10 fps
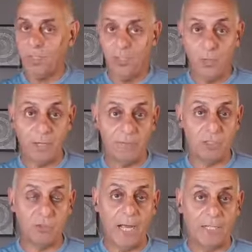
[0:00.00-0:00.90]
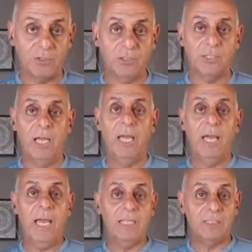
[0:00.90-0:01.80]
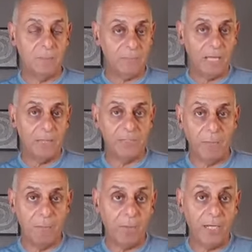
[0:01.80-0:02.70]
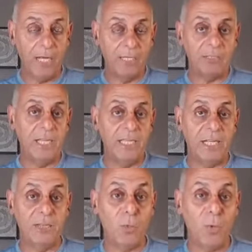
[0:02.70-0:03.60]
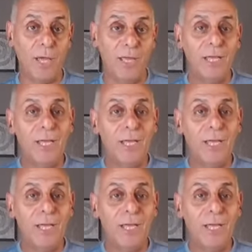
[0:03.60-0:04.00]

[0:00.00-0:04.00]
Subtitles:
you have distractions, and sometimes they butt heads and they get in the way.